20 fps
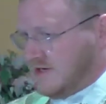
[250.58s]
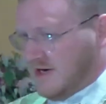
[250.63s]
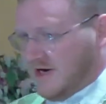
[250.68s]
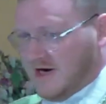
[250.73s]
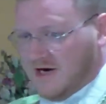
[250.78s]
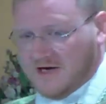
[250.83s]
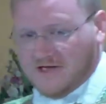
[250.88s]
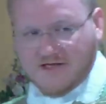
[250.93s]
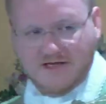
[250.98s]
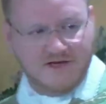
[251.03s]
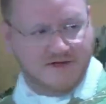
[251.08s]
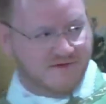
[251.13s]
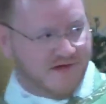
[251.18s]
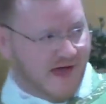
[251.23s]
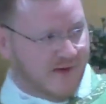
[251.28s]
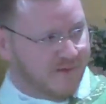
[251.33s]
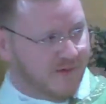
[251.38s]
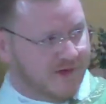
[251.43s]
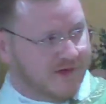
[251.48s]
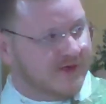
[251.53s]
Heart, and then you've
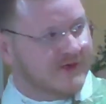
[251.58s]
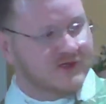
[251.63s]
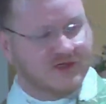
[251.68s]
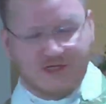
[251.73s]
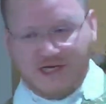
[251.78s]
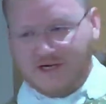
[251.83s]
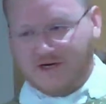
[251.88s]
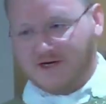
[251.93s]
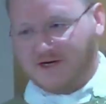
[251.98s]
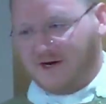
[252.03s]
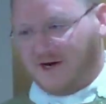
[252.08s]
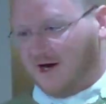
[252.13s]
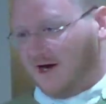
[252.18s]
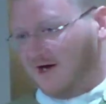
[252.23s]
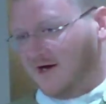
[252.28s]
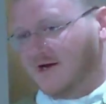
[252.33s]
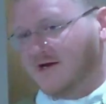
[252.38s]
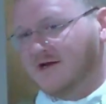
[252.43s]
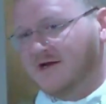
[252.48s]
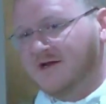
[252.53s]
got Polish Sacred
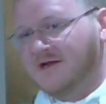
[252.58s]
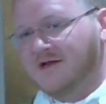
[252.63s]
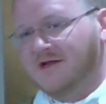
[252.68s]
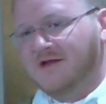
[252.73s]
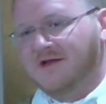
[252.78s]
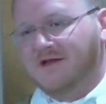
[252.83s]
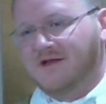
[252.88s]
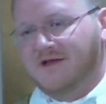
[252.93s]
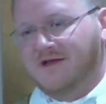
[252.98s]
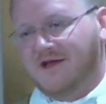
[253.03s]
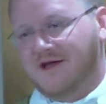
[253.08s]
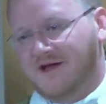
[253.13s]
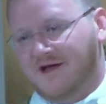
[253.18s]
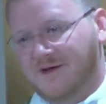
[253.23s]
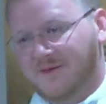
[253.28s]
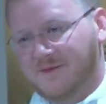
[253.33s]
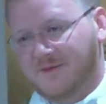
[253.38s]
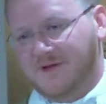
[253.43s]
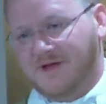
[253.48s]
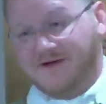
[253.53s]
Heart.
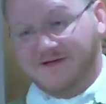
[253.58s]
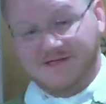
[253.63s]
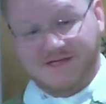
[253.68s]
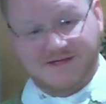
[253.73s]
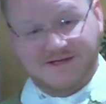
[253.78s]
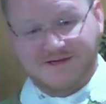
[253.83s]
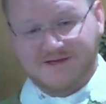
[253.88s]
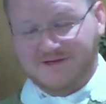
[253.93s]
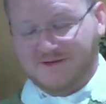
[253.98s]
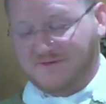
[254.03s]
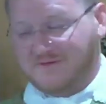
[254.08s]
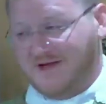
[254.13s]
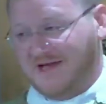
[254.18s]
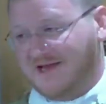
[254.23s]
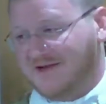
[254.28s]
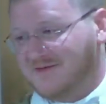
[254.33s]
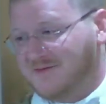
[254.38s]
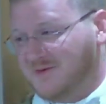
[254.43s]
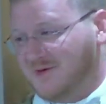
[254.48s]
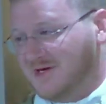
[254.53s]
I was like, those are
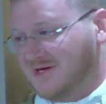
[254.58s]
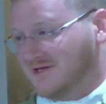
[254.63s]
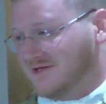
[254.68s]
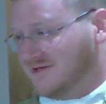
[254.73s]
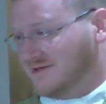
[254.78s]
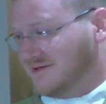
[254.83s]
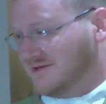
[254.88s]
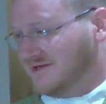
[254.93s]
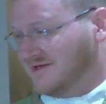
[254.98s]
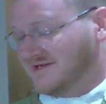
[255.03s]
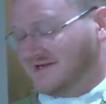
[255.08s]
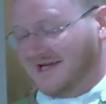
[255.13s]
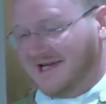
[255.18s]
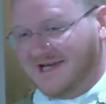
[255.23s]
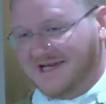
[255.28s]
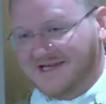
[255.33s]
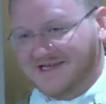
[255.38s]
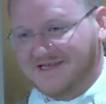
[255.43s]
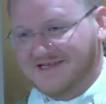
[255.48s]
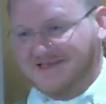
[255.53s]
fighting words,
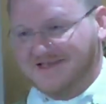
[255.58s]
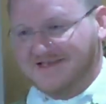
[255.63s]
okay?